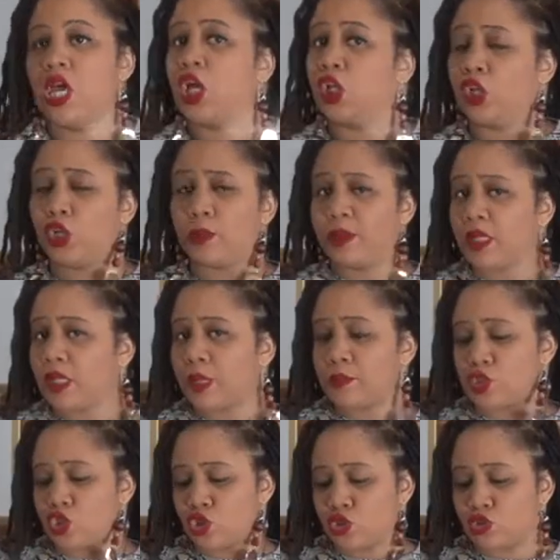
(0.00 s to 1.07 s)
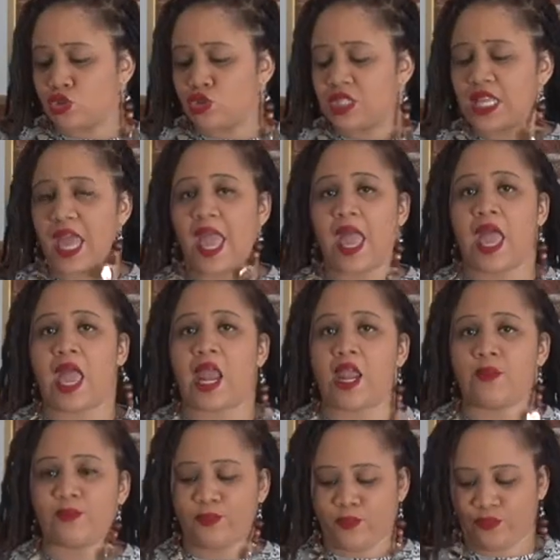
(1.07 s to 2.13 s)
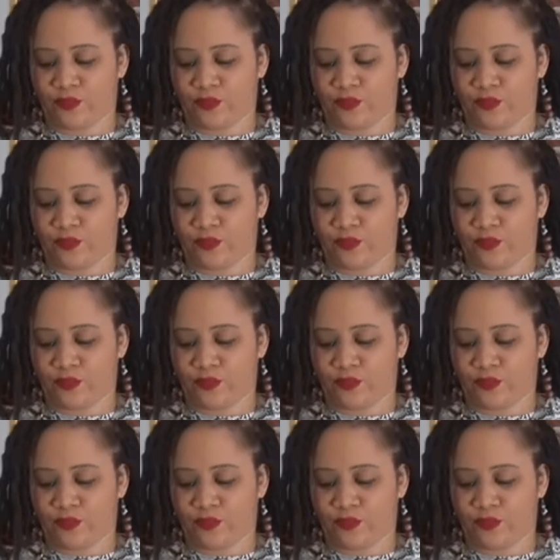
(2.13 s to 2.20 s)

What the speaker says: a little bit of lemon juice, and